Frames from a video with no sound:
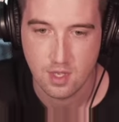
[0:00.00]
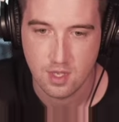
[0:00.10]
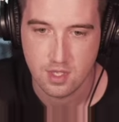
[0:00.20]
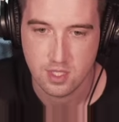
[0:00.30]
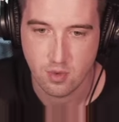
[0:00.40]

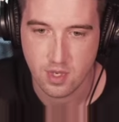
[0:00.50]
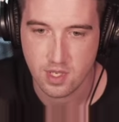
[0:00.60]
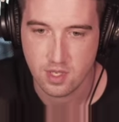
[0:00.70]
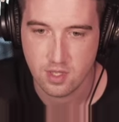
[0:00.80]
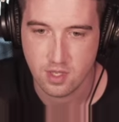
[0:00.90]
So
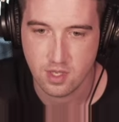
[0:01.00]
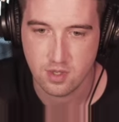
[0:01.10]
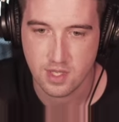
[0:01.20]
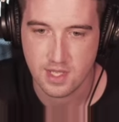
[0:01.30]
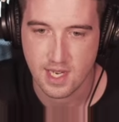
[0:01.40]
we're going to
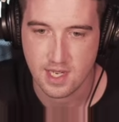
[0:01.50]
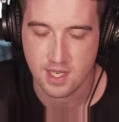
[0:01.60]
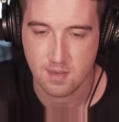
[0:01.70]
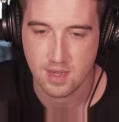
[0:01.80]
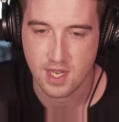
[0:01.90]
do the exact
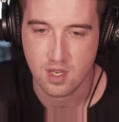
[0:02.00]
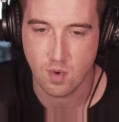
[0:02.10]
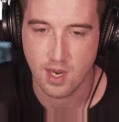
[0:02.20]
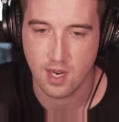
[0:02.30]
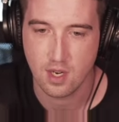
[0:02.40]
same thing
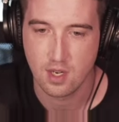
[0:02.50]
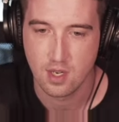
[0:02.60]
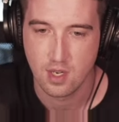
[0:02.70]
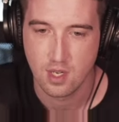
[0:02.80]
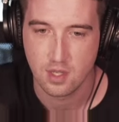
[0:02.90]
where
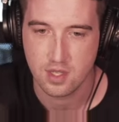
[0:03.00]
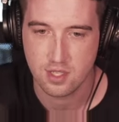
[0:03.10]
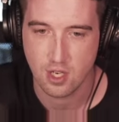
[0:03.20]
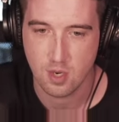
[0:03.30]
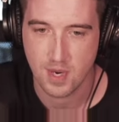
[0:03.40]
let's
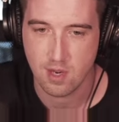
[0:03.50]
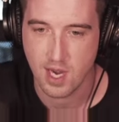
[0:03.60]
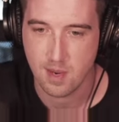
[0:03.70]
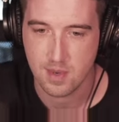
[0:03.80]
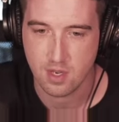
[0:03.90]
start by
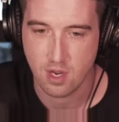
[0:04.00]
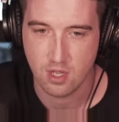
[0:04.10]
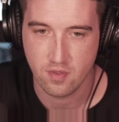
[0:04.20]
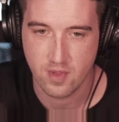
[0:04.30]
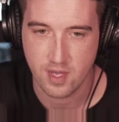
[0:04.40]
grabbing
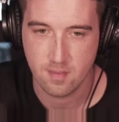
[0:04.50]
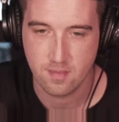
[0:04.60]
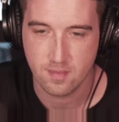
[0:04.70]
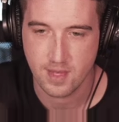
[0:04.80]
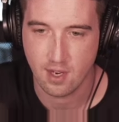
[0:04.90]
all of them
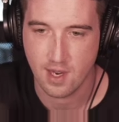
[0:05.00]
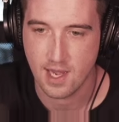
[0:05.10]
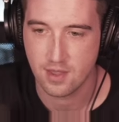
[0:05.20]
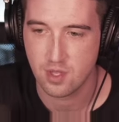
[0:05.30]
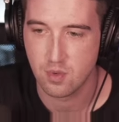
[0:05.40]
that are
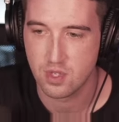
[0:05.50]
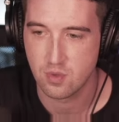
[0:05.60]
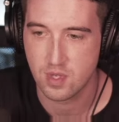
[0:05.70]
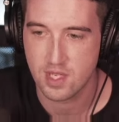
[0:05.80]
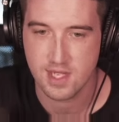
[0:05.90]
at the
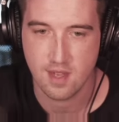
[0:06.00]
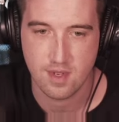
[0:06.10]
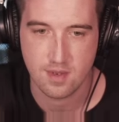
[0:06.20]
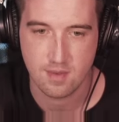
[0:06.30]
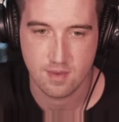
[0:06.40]

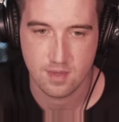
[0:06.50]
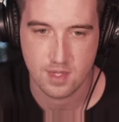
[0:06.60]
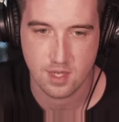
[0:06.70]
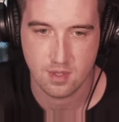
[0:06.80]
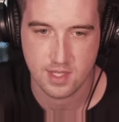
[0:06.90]
127.
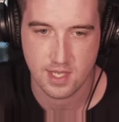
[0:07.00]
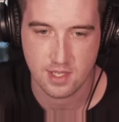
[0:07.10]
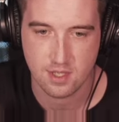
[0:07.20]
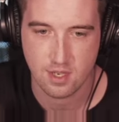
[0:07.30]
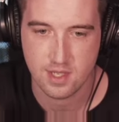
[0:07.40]
So it looks like it
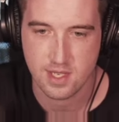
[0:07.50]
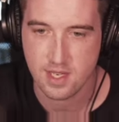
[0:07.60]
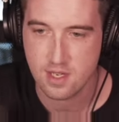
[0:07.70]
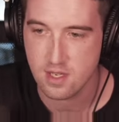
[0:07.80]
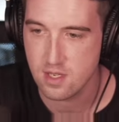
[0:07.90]
starts
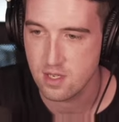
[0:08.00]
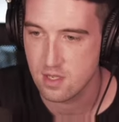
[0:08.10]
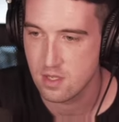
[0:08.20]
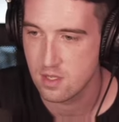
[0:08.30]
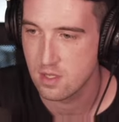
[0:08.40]
here.
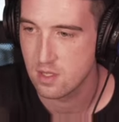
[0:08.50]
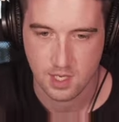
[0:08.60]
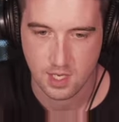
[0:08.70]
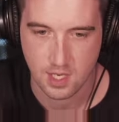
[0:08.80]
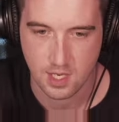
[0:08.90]

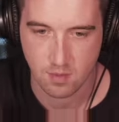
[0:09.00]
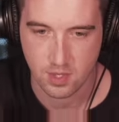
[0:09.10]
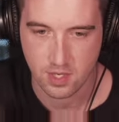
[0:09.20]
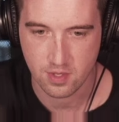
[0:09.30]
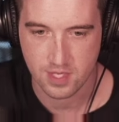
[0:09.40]
And we're
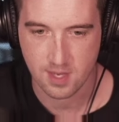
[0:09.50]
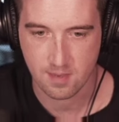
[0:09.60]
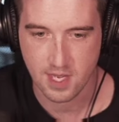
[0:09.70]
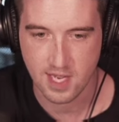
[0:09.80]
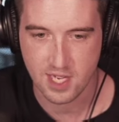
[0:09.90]
going to do the same
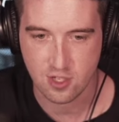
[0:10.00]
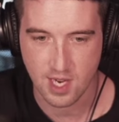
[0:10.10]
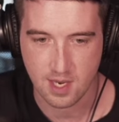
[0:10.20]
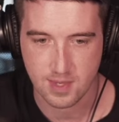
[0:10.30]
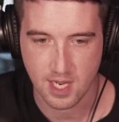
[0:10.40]
thing,
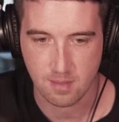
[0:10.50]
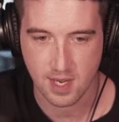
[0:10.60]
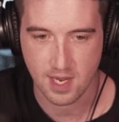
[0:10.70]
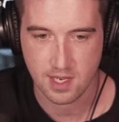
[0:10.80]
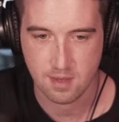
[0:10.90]
drag them down
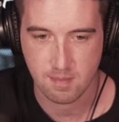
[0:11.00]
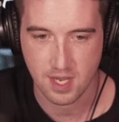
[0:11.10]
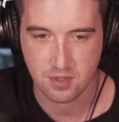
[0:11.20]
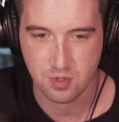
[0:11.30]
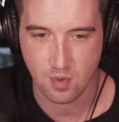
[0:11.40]
by
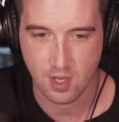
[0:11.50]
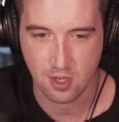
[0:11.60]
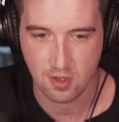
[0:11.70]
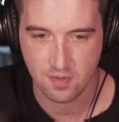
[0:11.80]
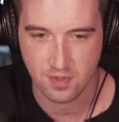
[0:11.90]
about
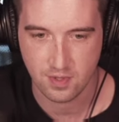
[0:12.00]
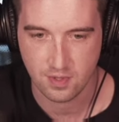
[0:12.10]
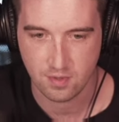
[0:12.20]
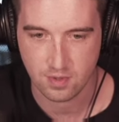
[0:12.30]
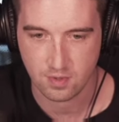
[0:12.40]
12.
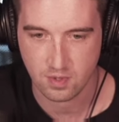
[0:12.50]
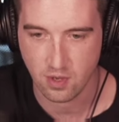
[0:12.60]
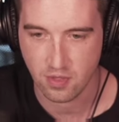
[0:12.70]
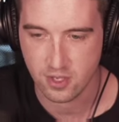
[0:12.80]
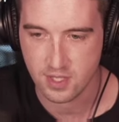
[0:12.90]
We'll go
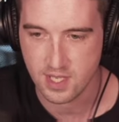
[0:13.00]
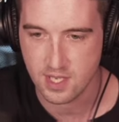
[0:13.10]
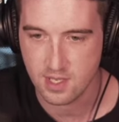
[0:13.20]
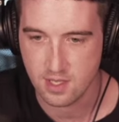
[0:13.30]
13.